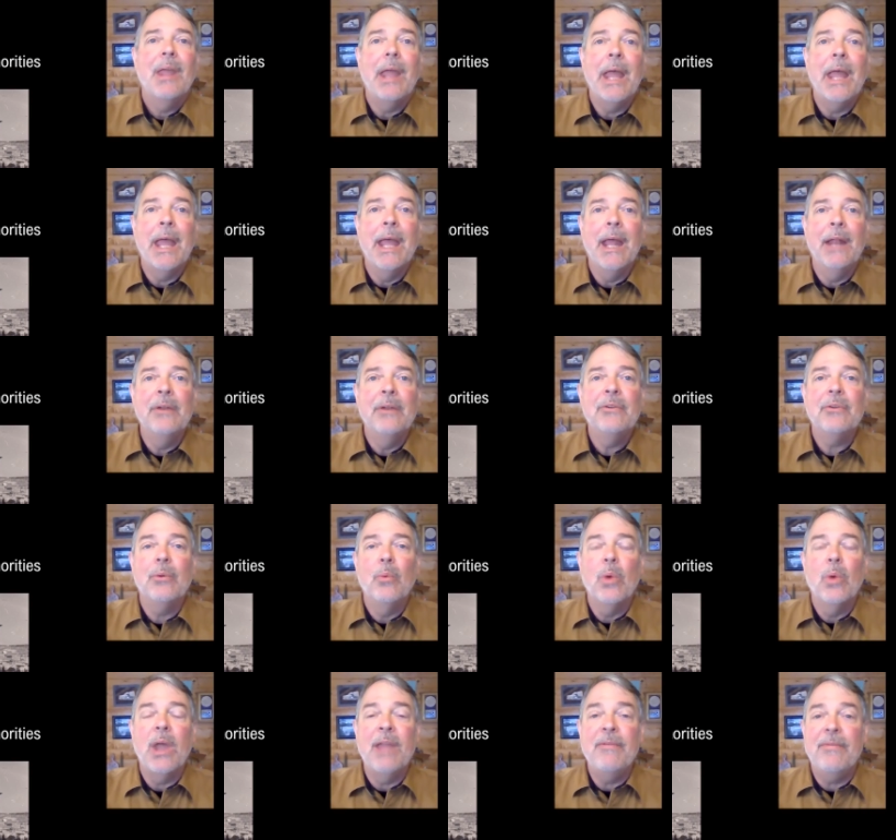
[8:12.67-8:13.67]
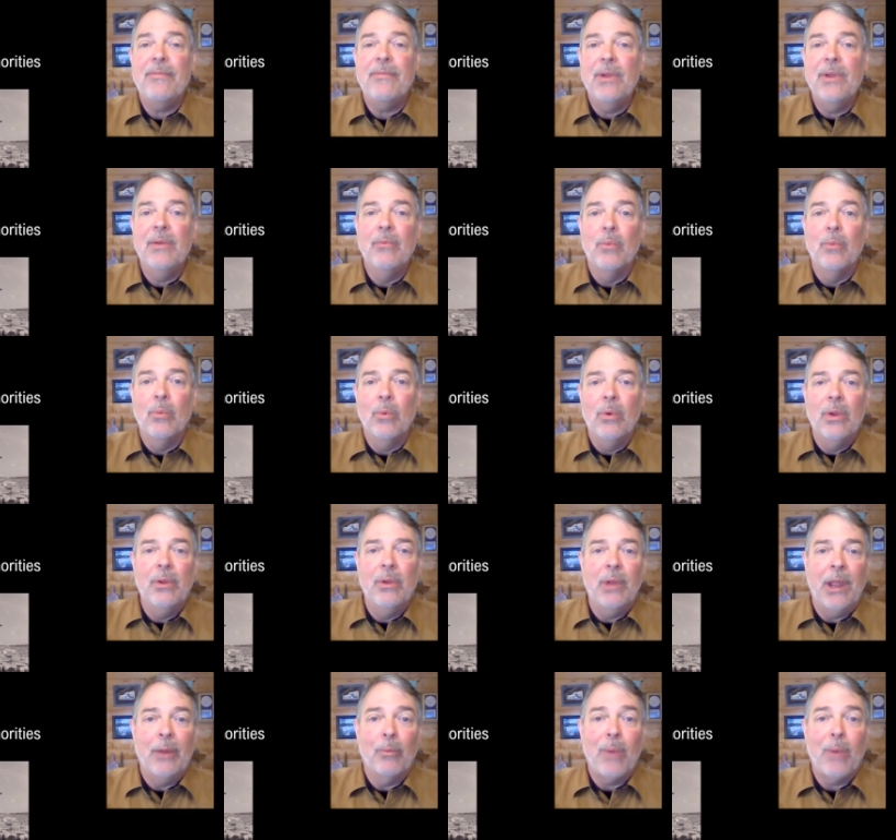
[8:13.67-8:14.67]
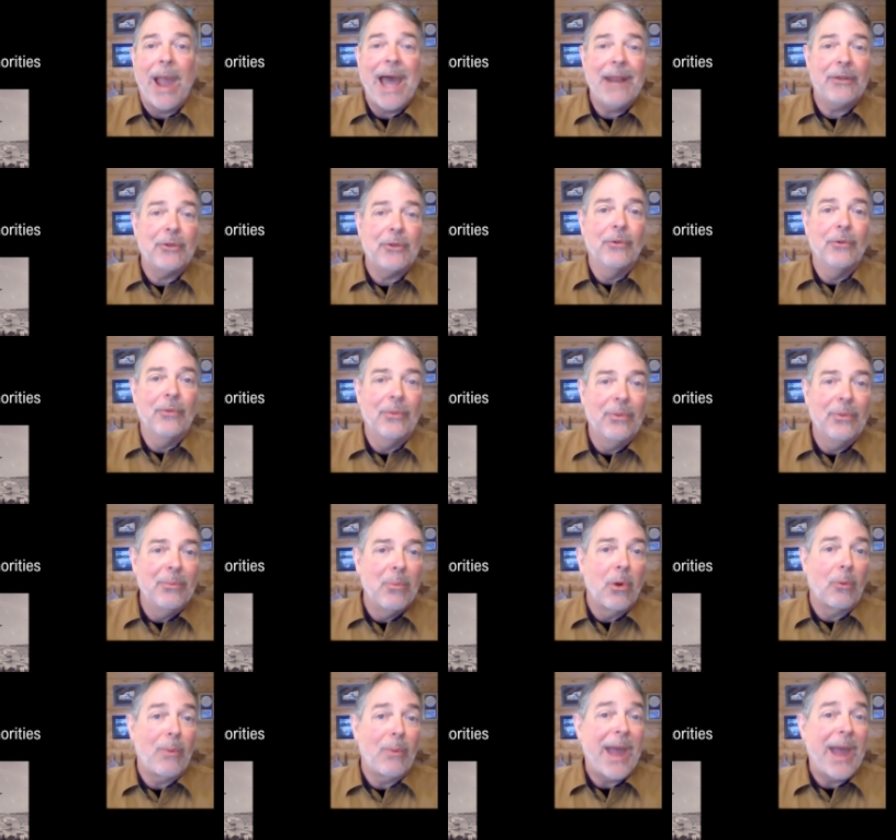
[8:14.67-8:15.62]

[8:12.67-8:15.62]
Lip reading: And a more